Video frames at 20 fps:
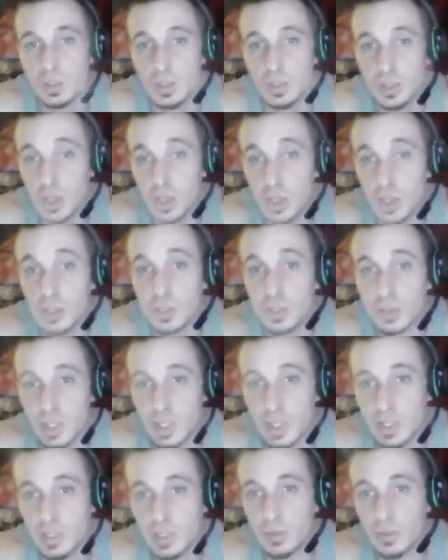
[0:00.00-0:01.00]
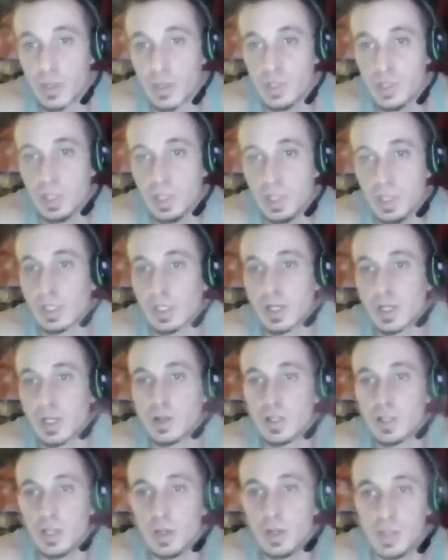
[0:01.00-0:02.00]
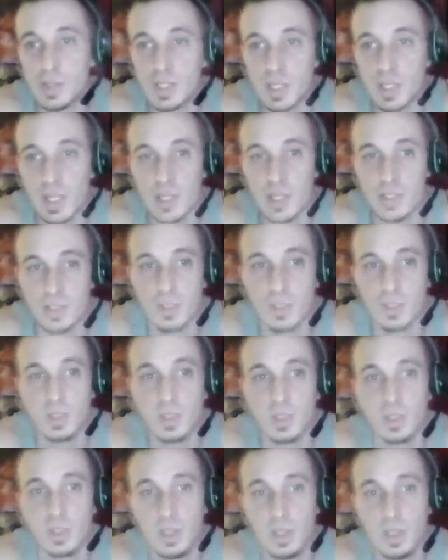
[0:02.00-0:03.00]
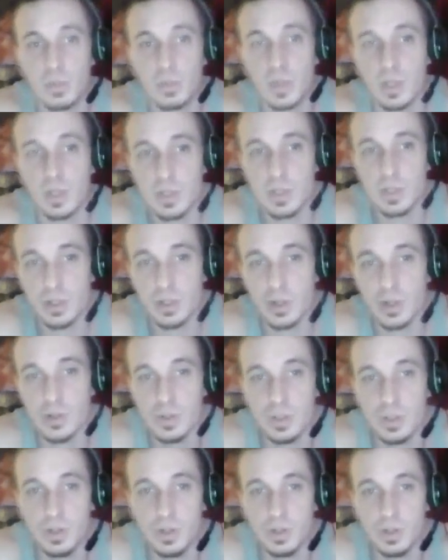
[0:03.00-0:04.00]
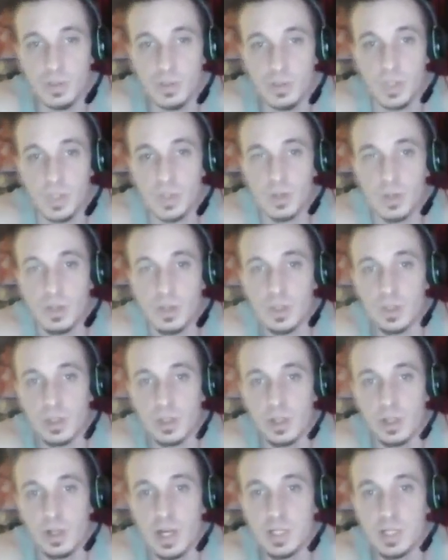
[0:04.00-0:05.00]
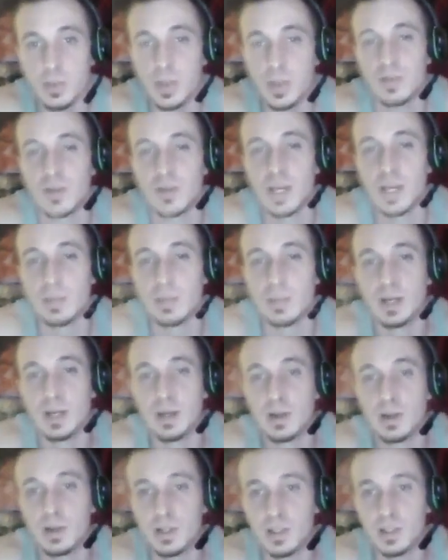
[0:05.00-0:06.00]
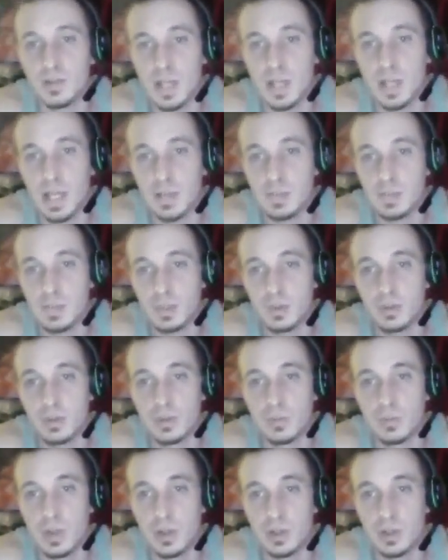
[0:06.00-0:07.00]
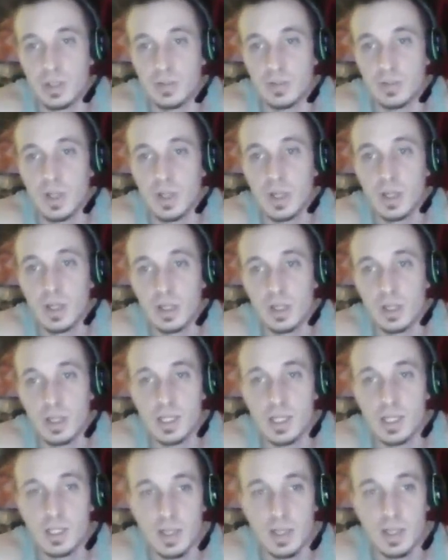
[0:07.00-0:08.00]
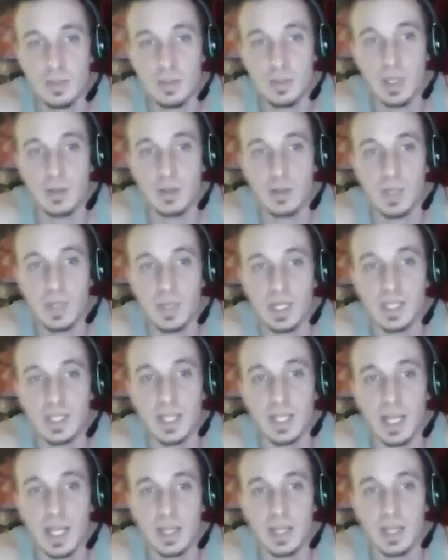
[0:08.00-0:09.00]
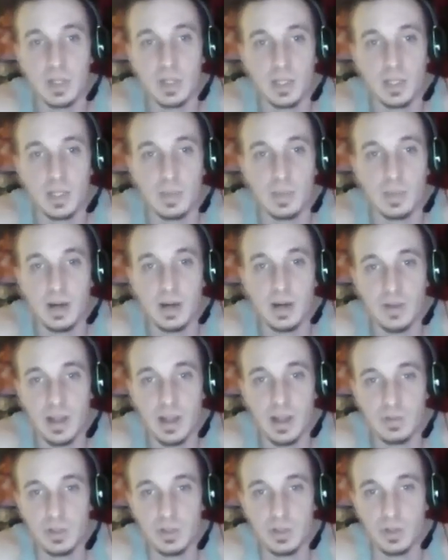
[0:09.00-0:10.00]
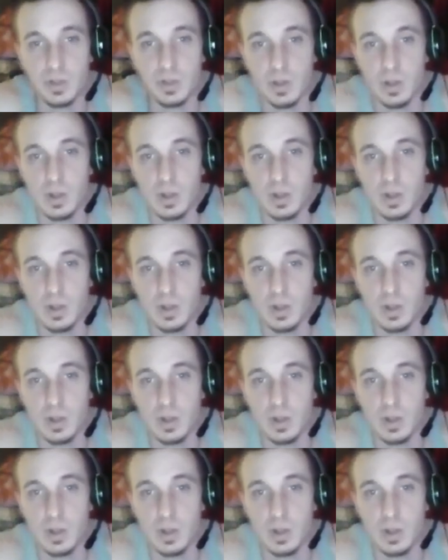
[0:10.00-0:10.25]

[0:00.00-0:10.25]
contrary to what is generally known as common sense. And we caution all students to be sure to grasp the divine paradox of the absolute and relative, lest they become entangled into the mire of half-truth.